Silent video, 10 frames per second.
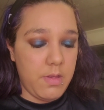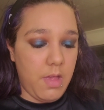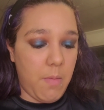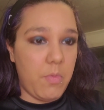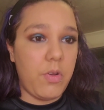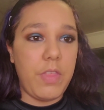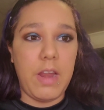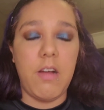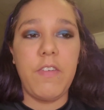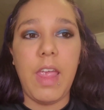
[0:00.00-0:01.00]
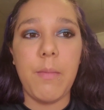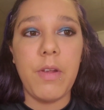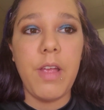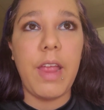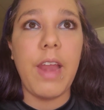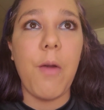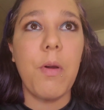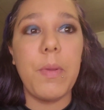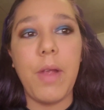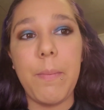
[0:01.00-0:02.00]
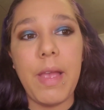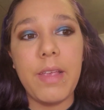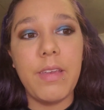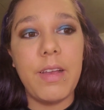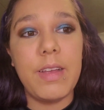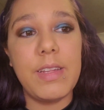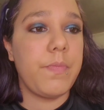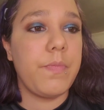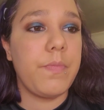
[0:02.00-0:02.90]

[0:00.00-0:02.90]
I'm going to do that off camera and I will be right back, you guys.